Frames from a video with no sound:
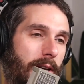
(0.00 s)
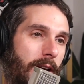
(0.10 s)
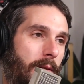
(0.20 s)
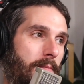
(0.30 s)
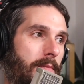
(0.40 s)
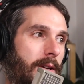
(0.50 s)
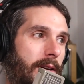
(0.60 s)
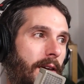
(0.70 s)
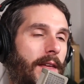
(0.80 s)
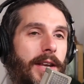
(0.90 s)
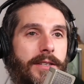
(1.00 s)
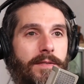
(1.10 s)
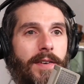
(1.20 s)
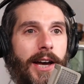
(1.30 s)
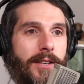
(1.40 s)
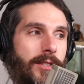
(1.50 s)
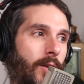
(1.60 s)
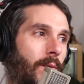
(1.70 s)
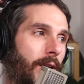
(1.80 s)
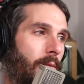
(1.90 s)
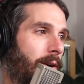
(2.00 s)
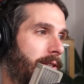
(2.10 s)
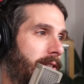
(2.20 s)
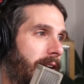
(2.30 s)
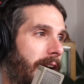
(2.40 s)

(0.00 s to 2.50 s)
And then it defines like what it wants to